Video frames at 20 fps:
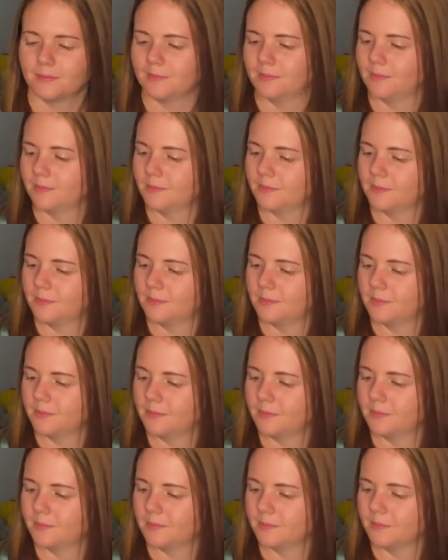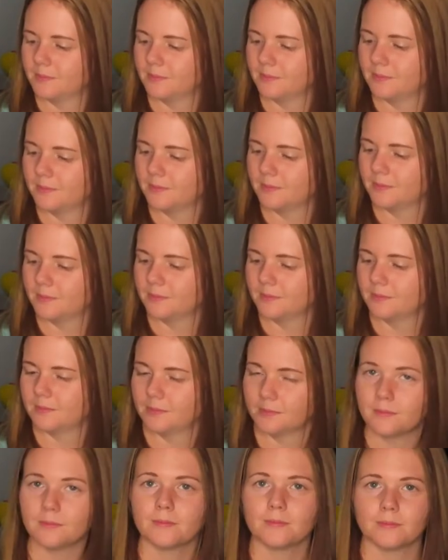
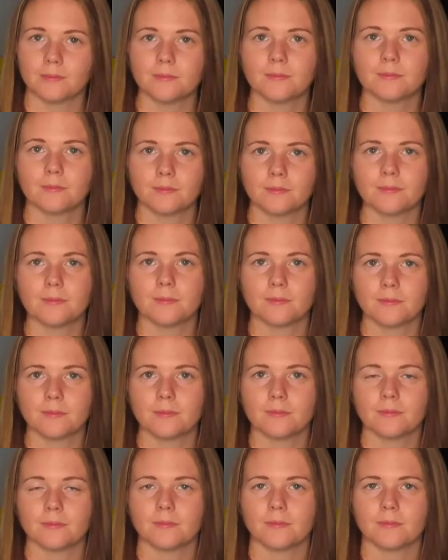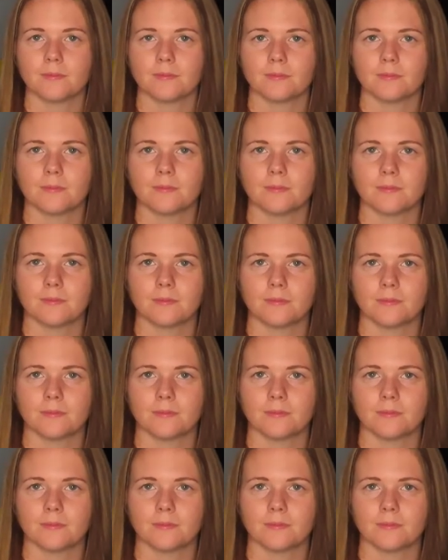(silent)